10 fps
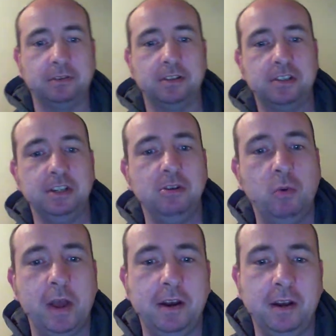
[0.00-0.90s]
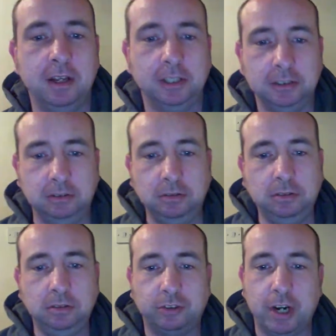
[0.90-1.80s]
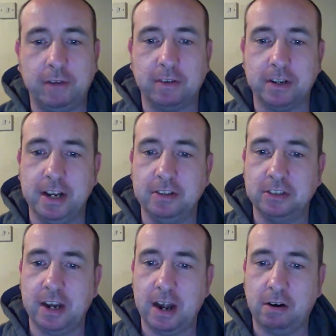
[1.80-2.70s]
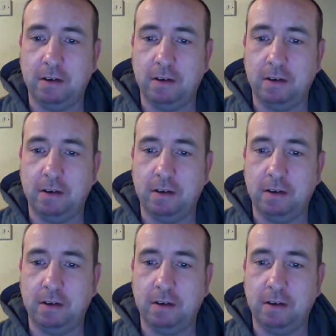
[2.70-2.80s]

The DUN driver takes care